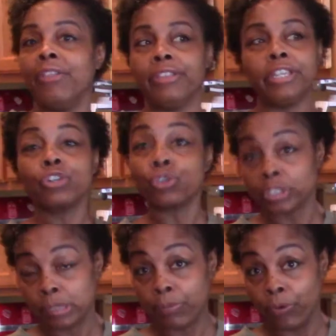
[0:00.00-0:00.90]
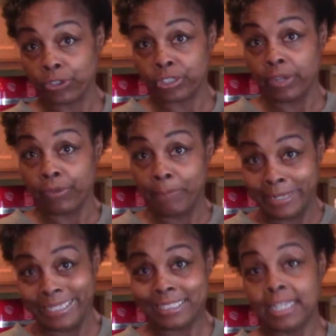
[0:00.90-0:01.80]
the early portion of the
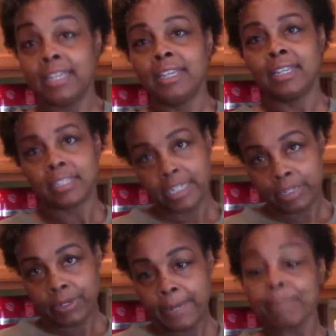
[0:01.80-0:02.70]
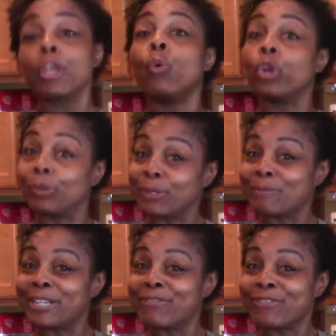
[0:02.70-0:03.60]
minutes. Anyway, we're going to put them in the
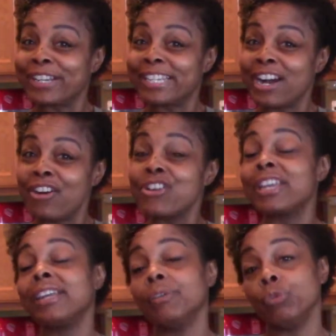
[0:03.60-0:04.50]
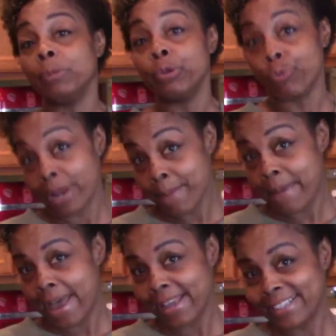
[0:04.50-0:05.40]
oven right now and we'll be right back.